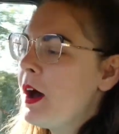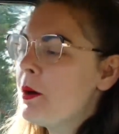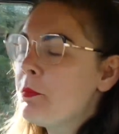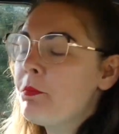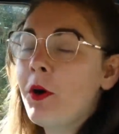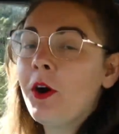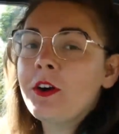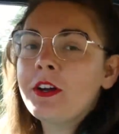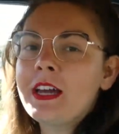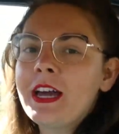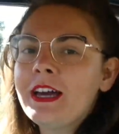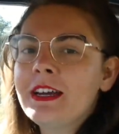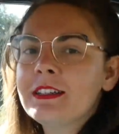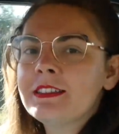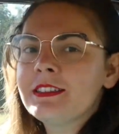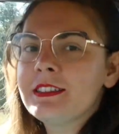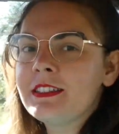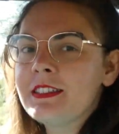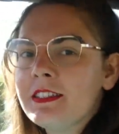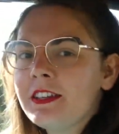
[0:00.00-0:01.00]
a
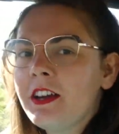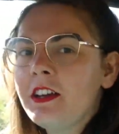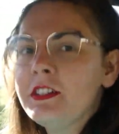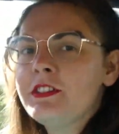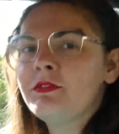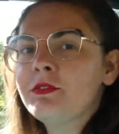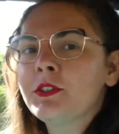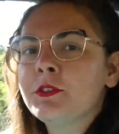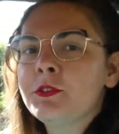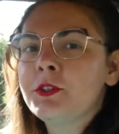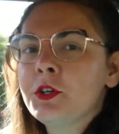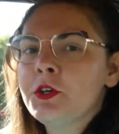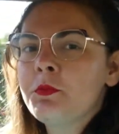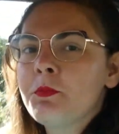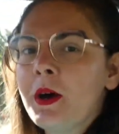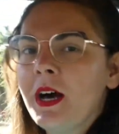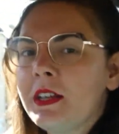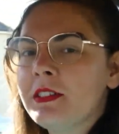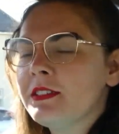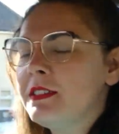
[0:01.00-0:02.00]
podcast designed to fill your
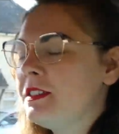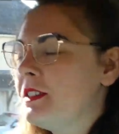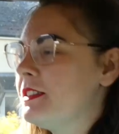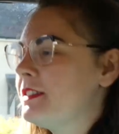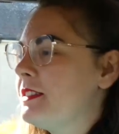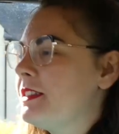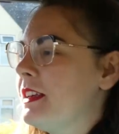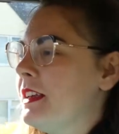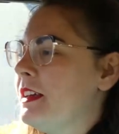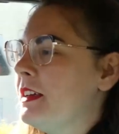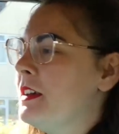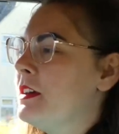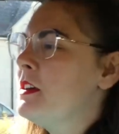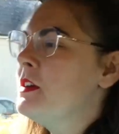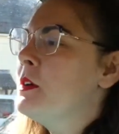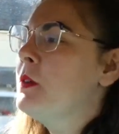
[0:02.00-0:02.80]
passenger seat